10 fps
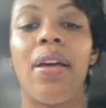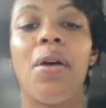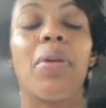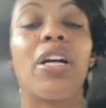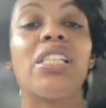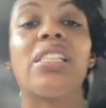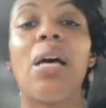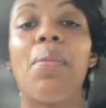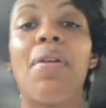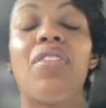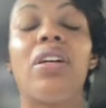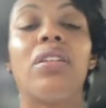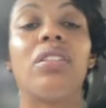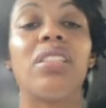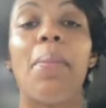Because some of
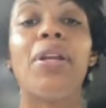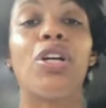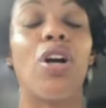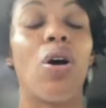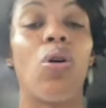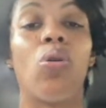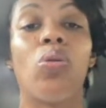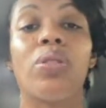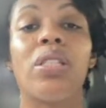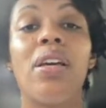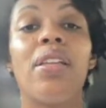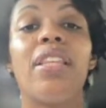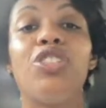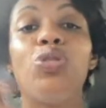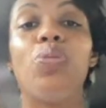the goals
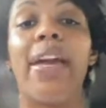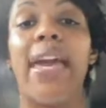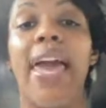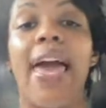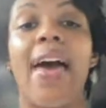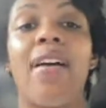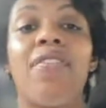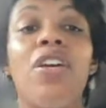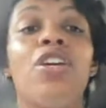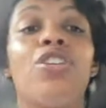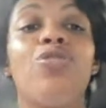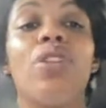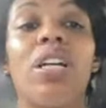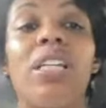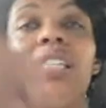that you may have, you're
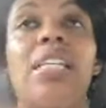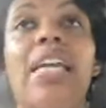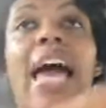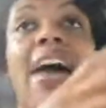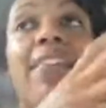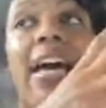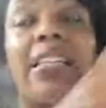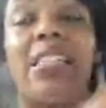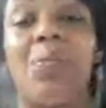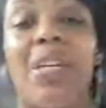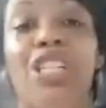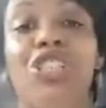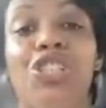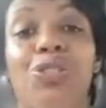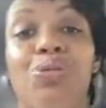going to see I've got some
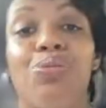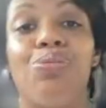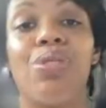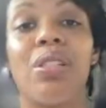issues